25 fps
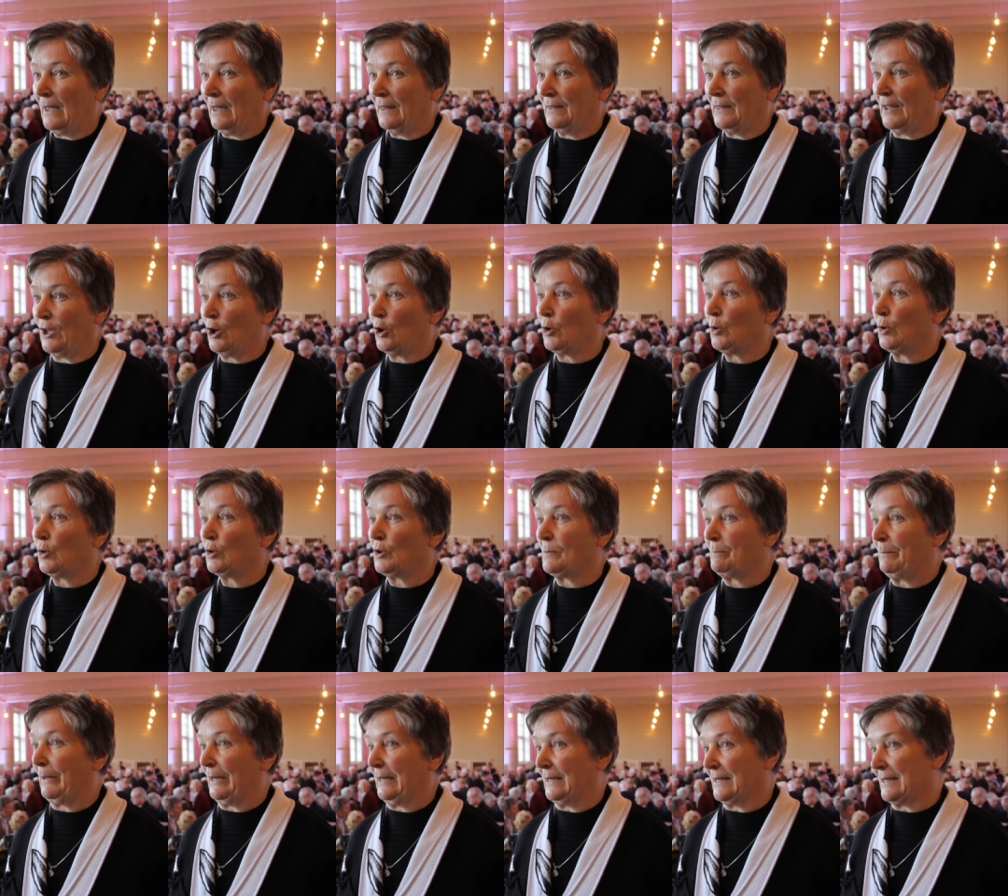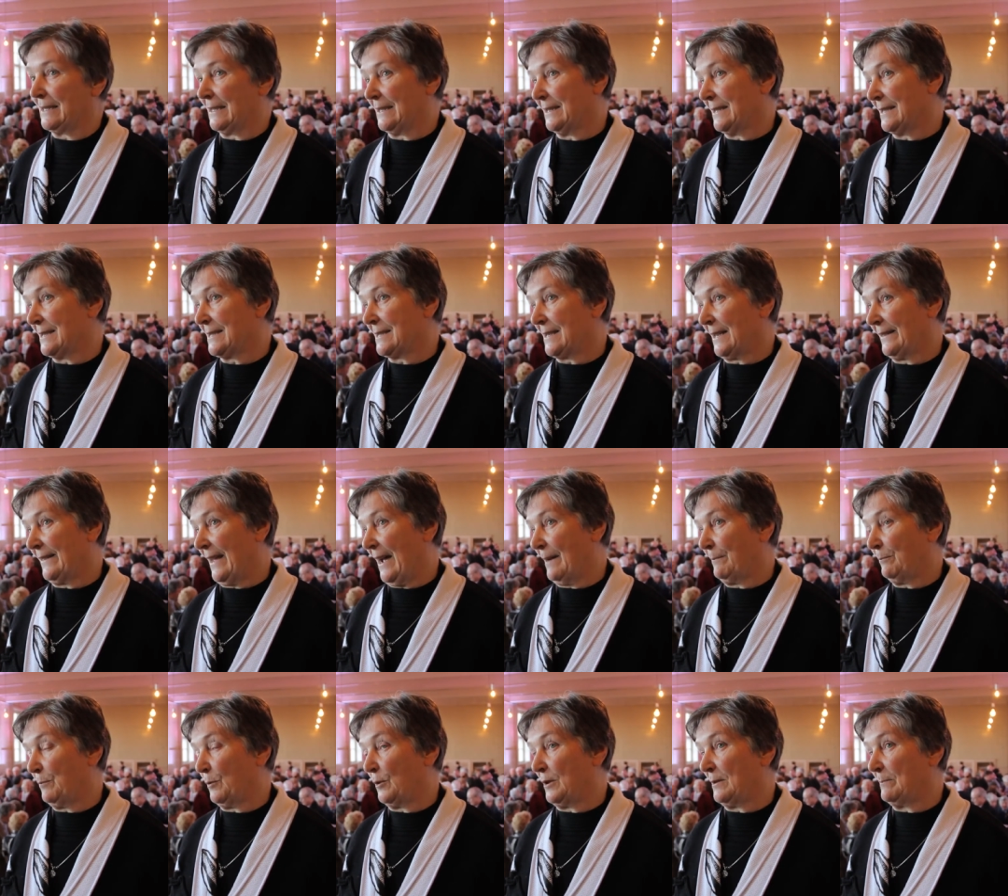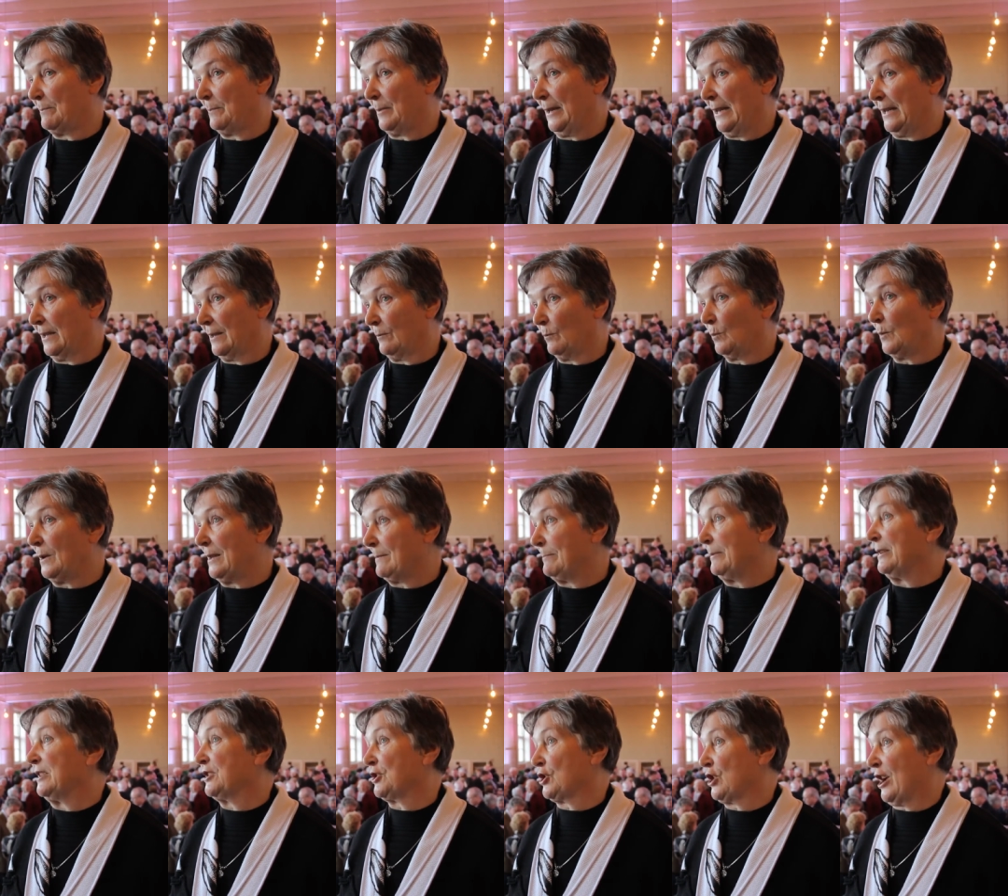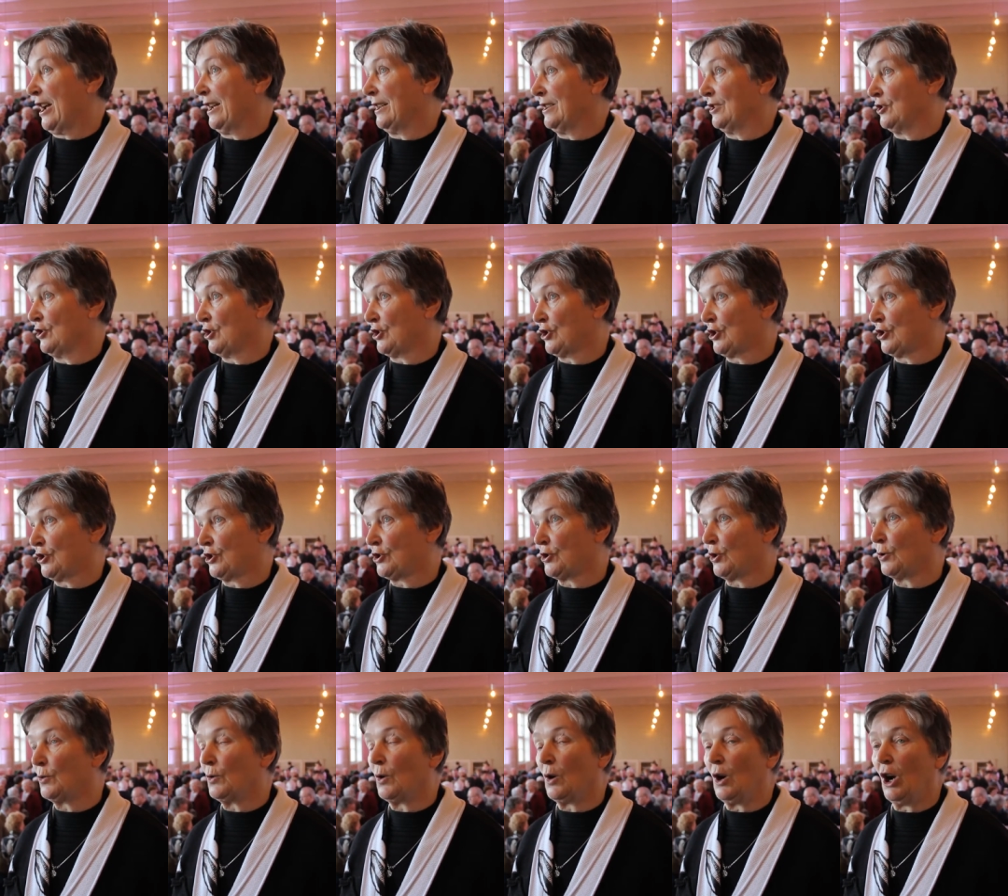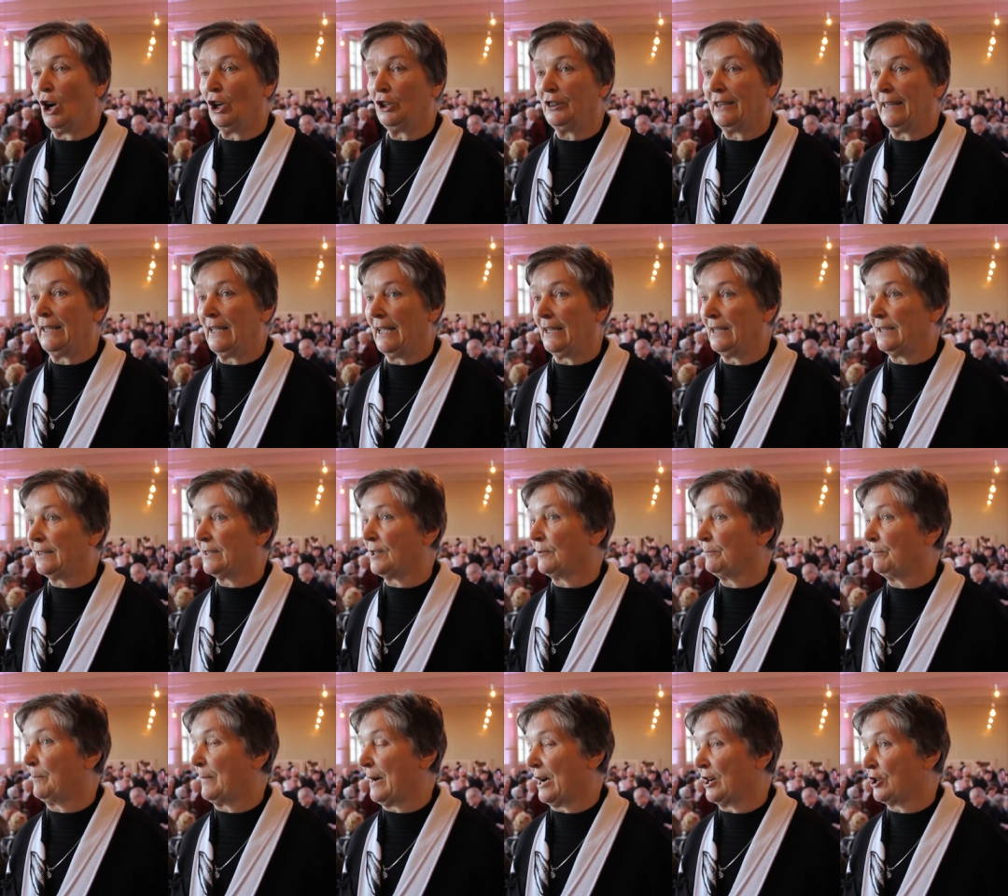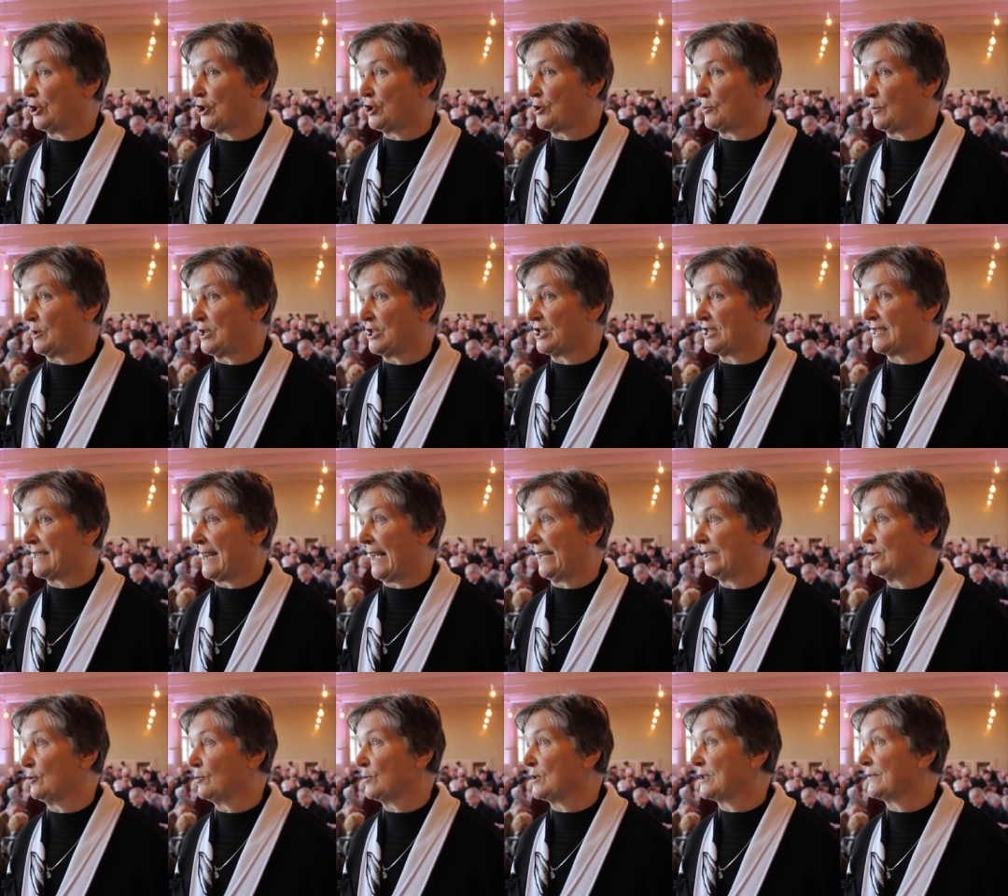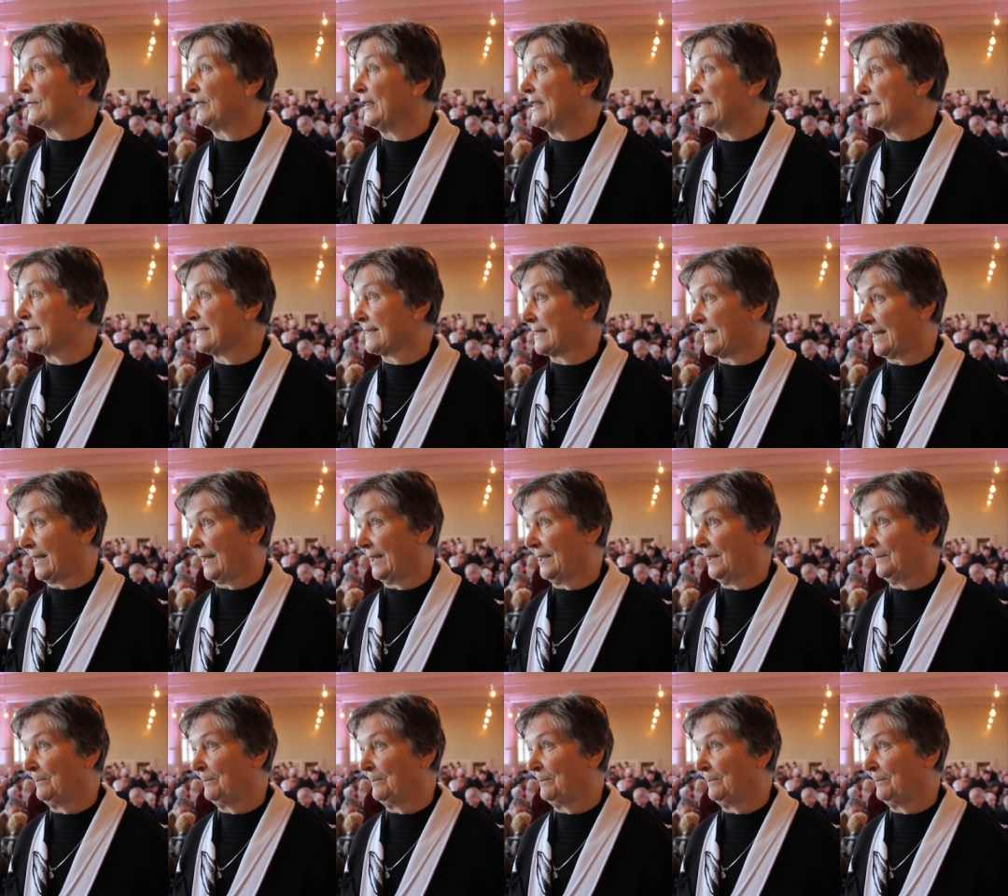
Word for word: the old buildings and that will be changed. So on the 8th of March, which is Nano's feast day,